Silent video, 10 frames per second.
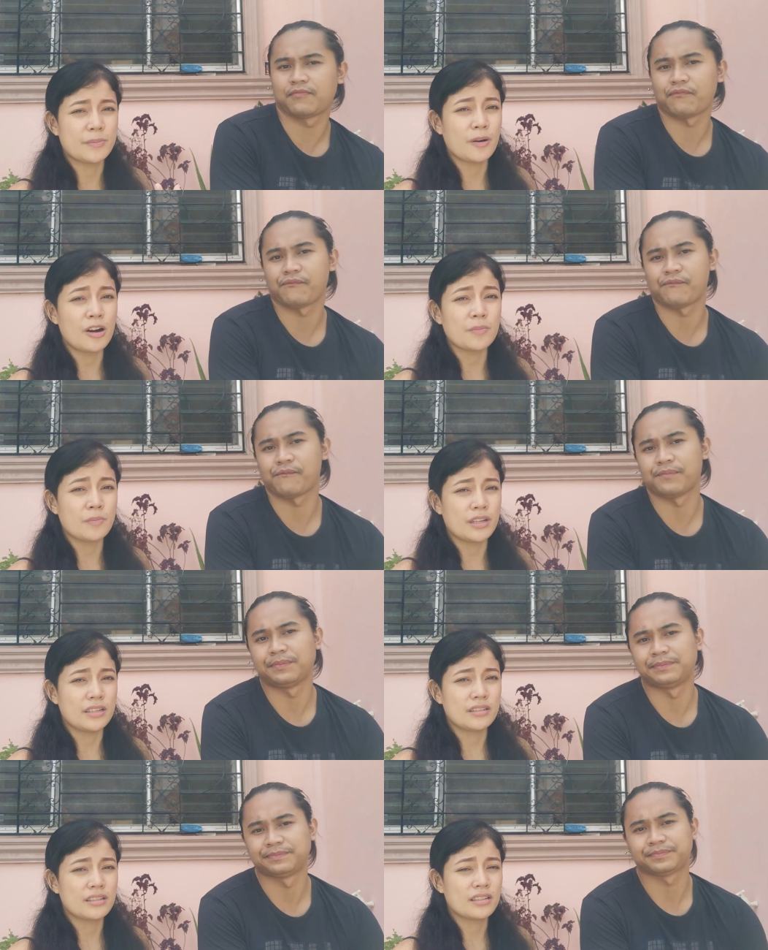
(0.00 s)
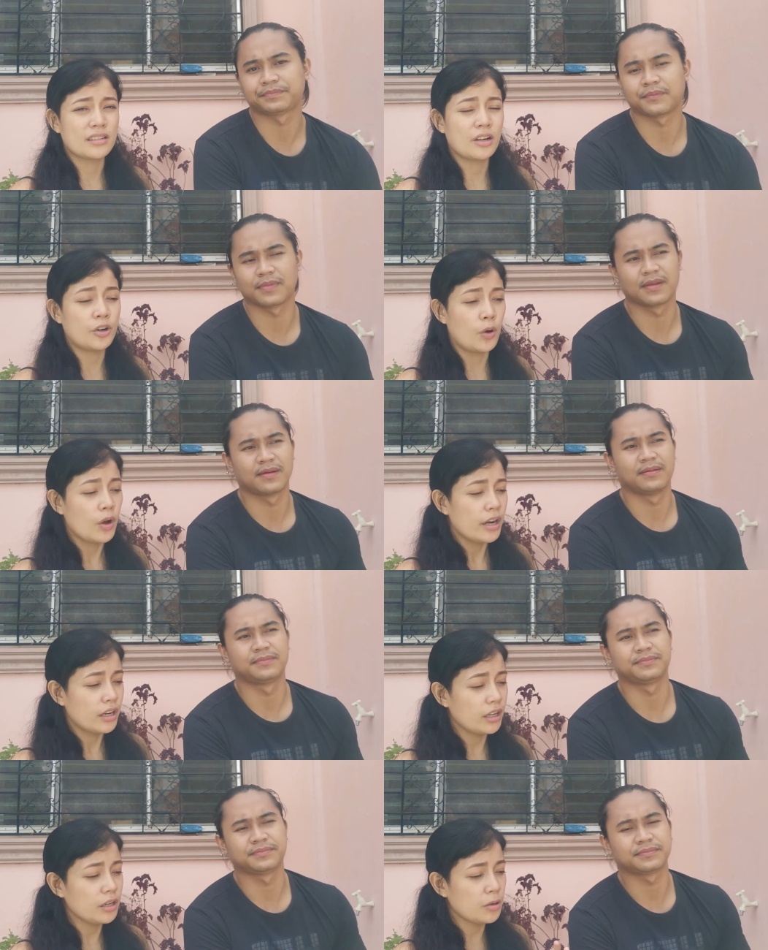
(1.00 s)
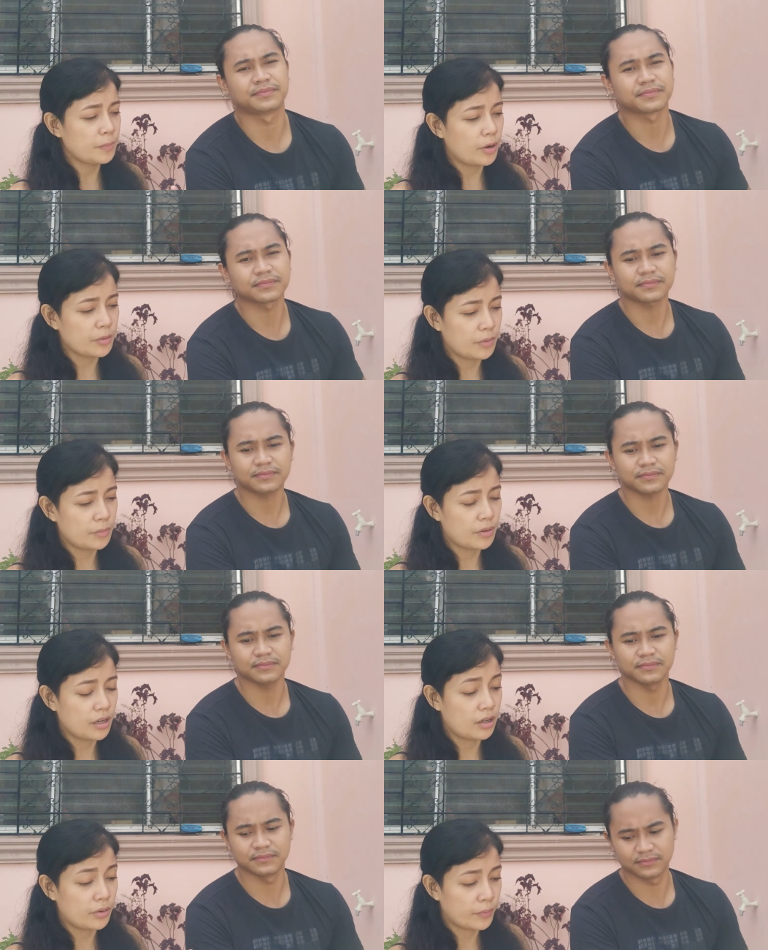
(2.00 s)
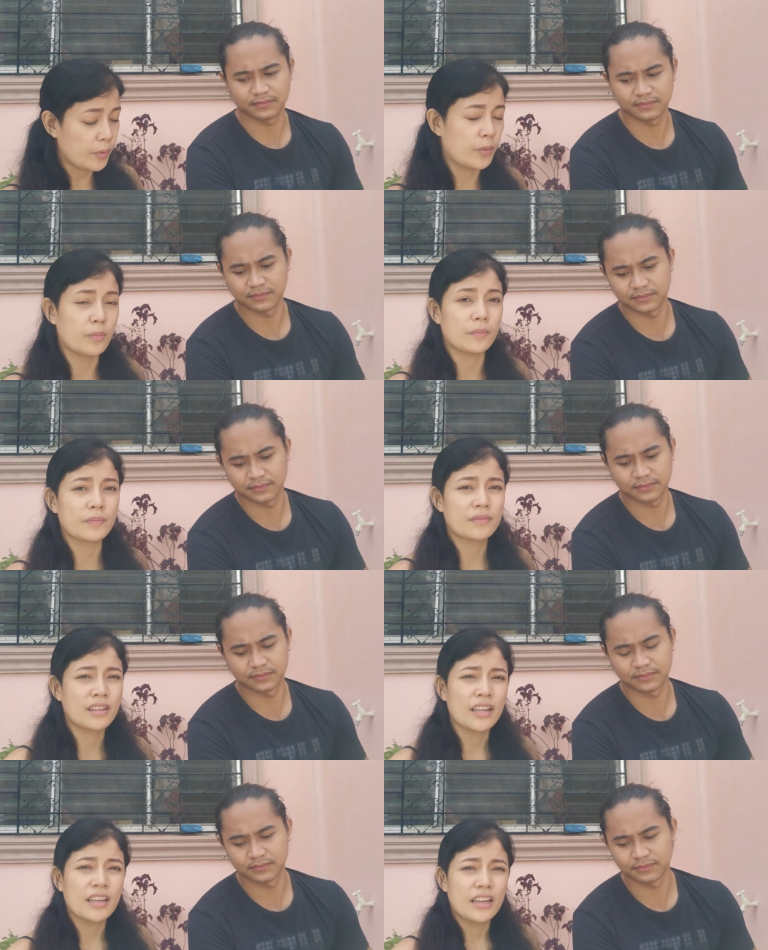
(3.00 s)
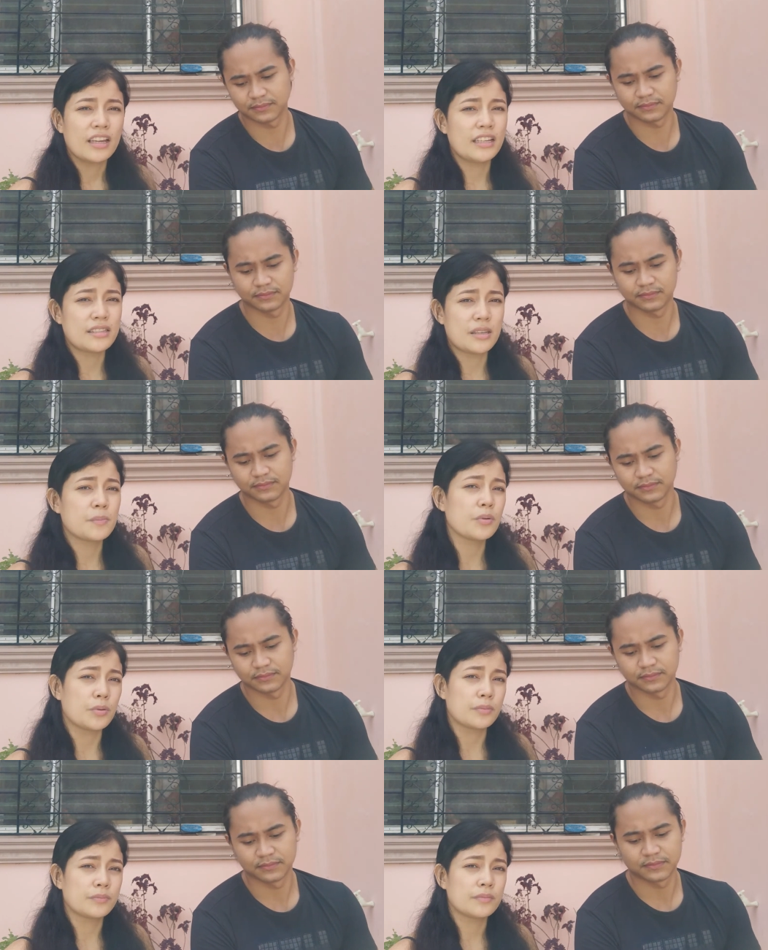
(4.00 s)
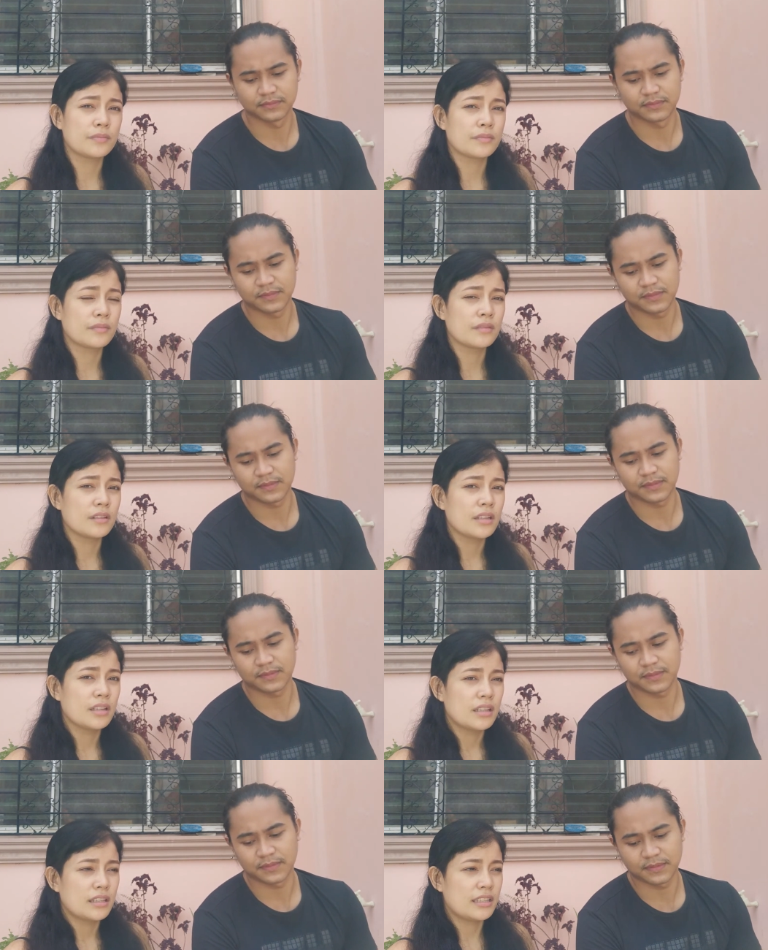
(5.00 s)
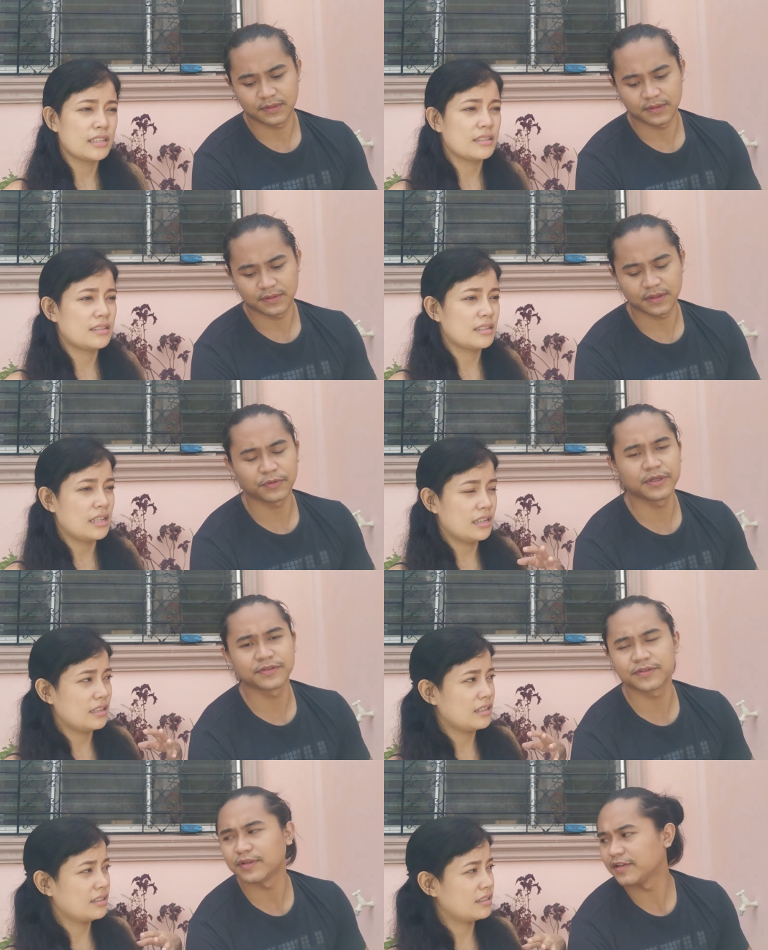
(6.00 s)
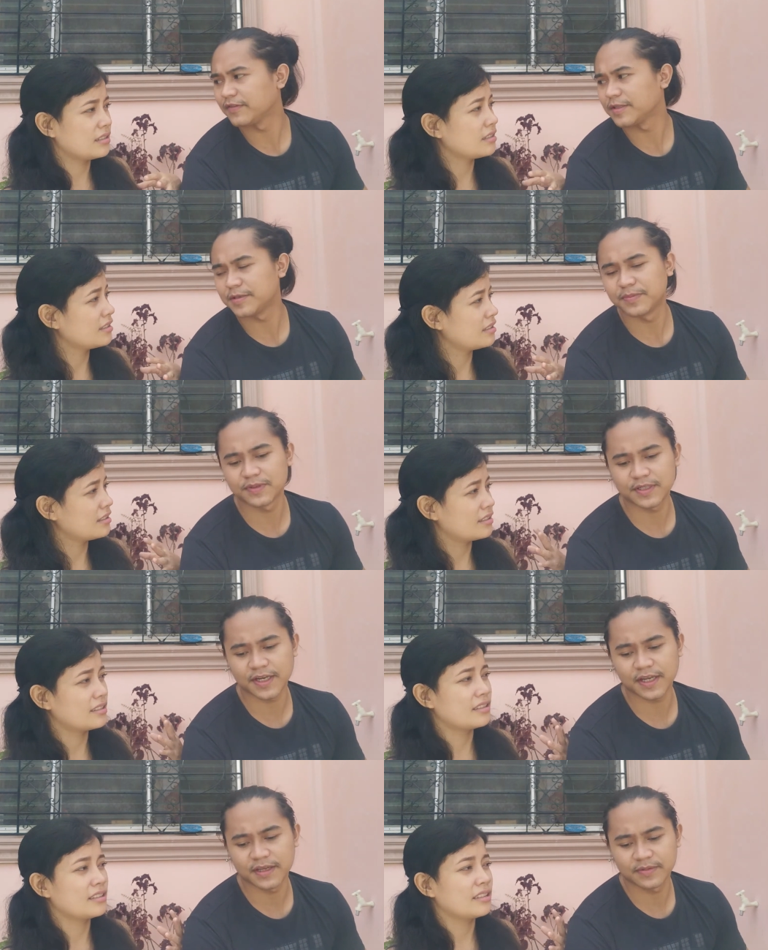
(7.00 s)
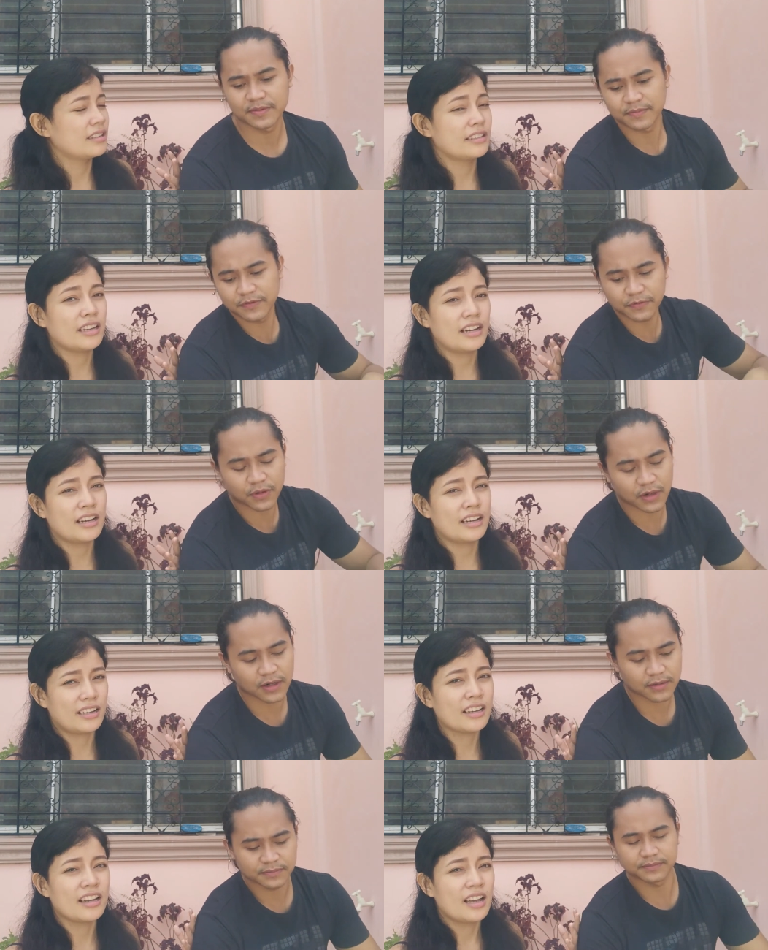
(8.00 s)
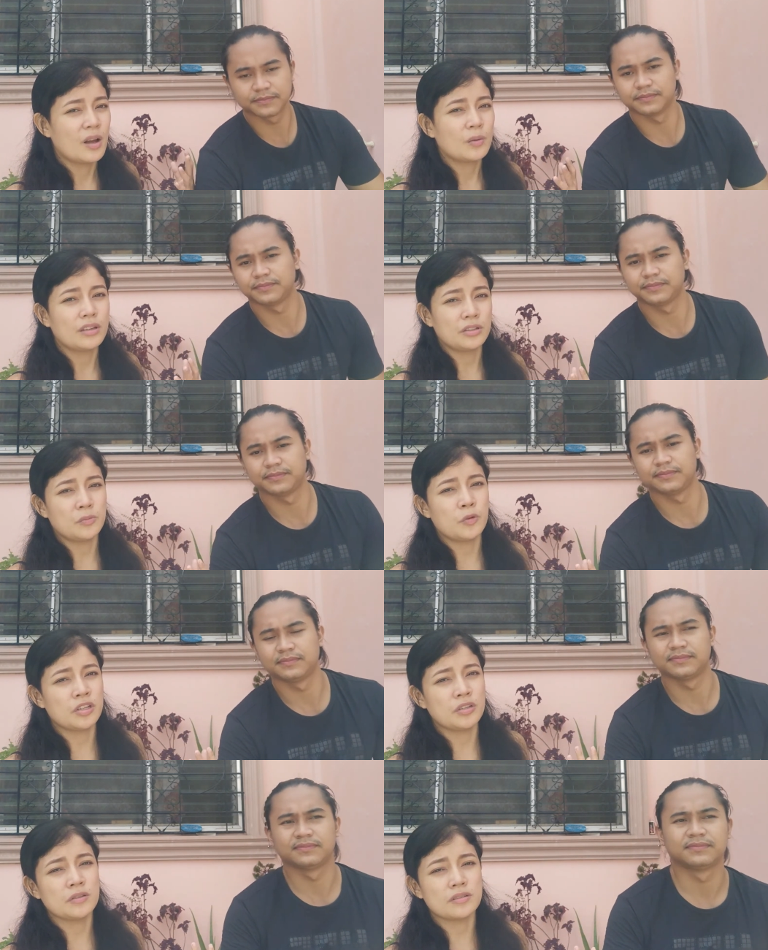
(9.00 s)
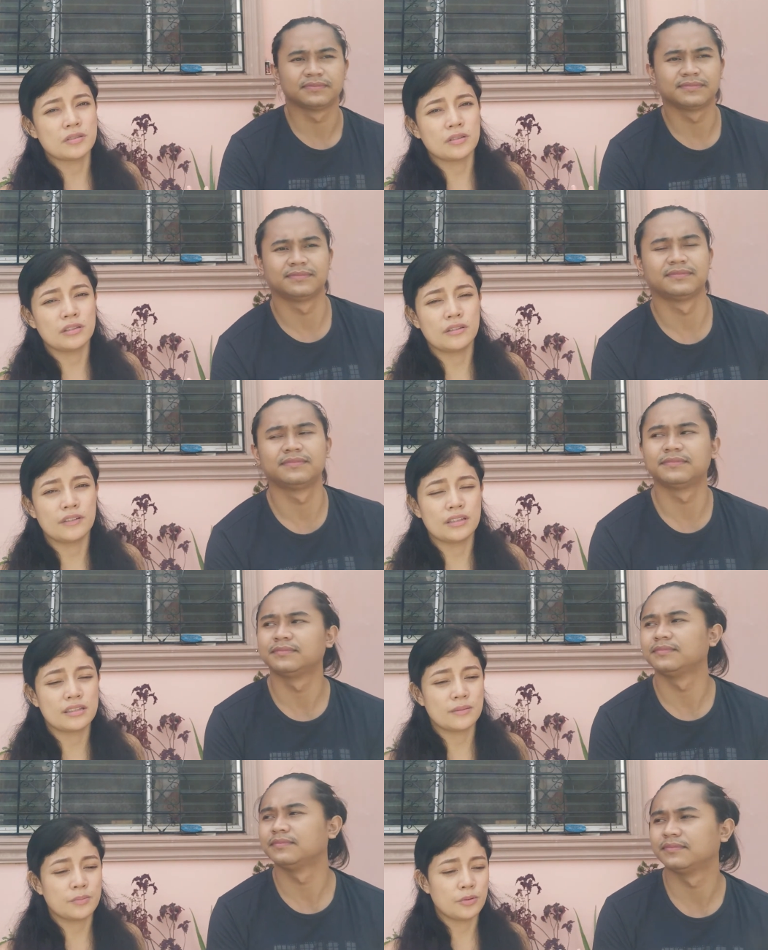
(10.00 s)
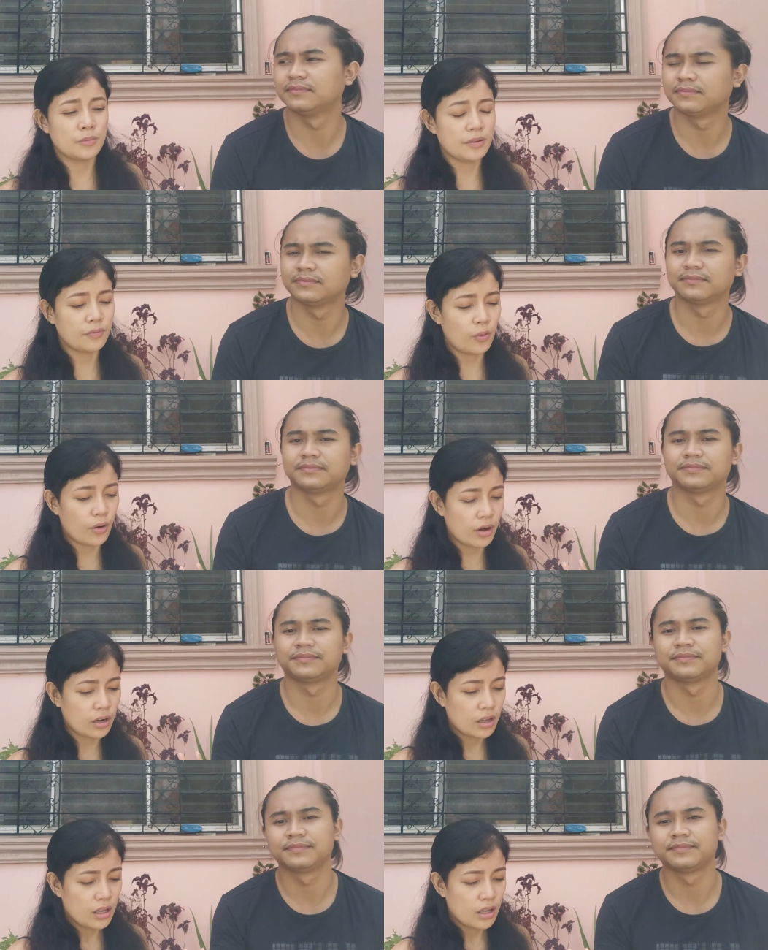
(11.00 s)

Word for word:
Speaker 1: apartment. Or no, not an apartment, but a room in Cebu.
Speaker 2: Yeah, we used to live in Cebu
Speaker 1: City before. We used to live in Cebu before,